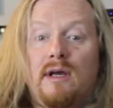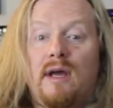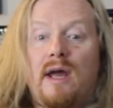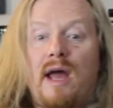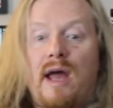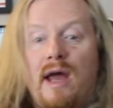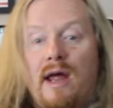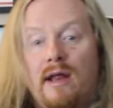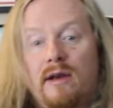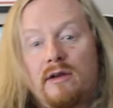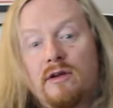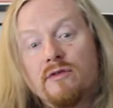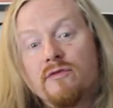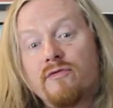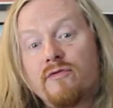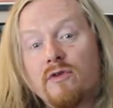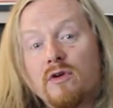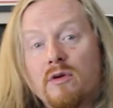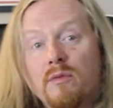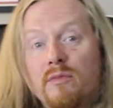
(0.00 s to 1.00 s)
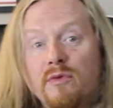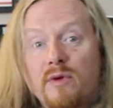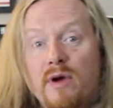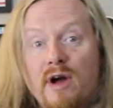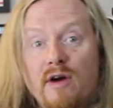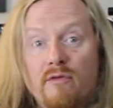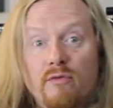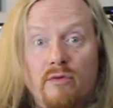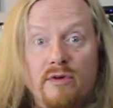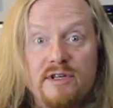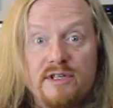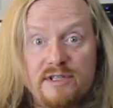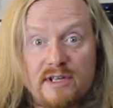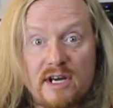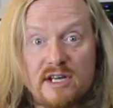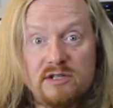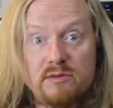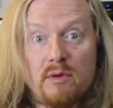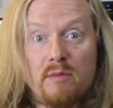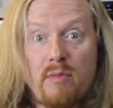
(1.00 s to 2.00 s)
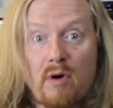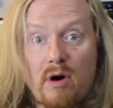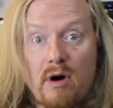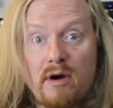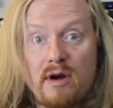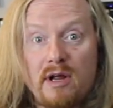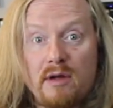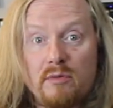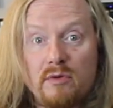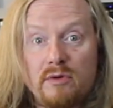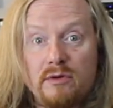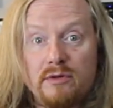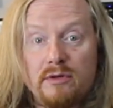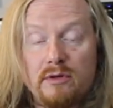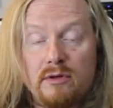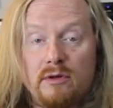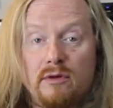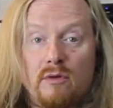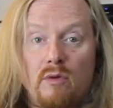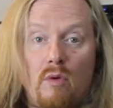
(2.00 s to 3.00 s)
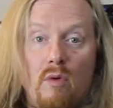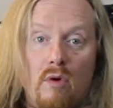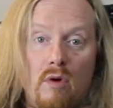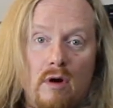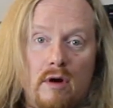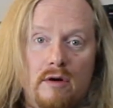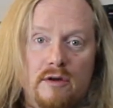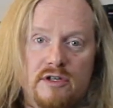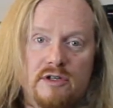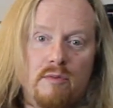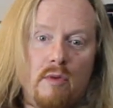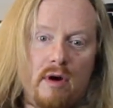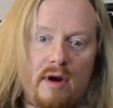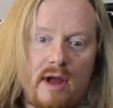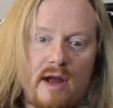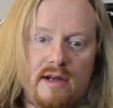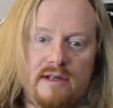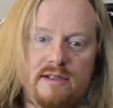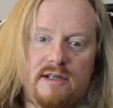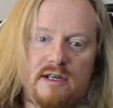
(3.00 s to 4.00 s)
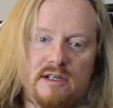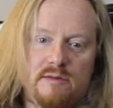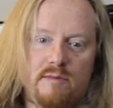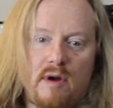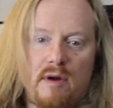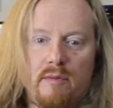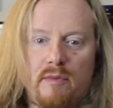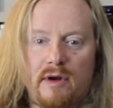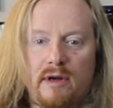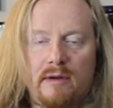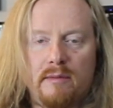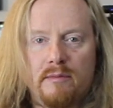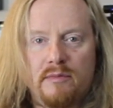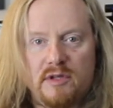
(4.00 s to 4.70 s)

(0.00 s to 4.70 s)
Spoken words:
and confirm you have resizable bar enabled or smart access memory,